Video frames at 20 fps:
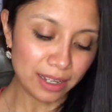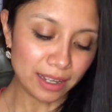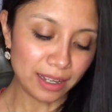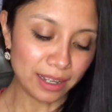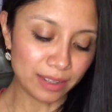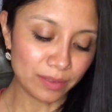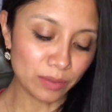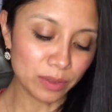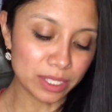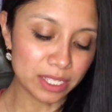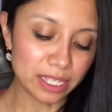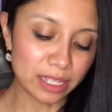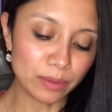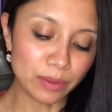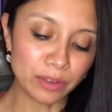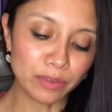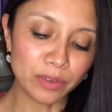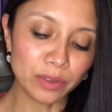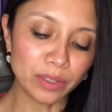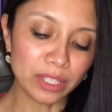I
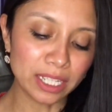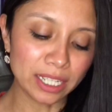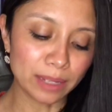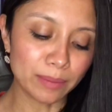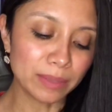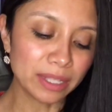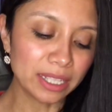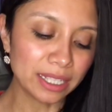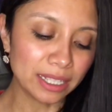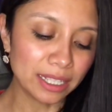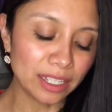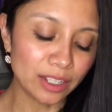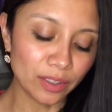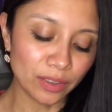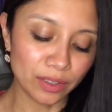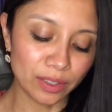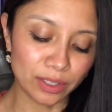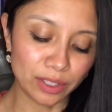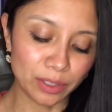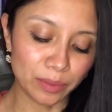feel like I'm cleaning
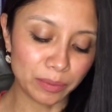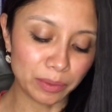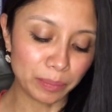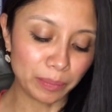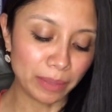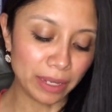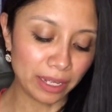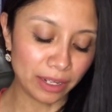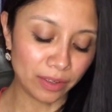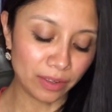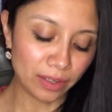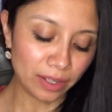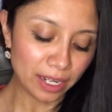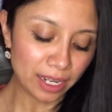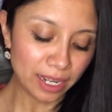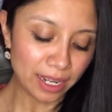her a little bit better.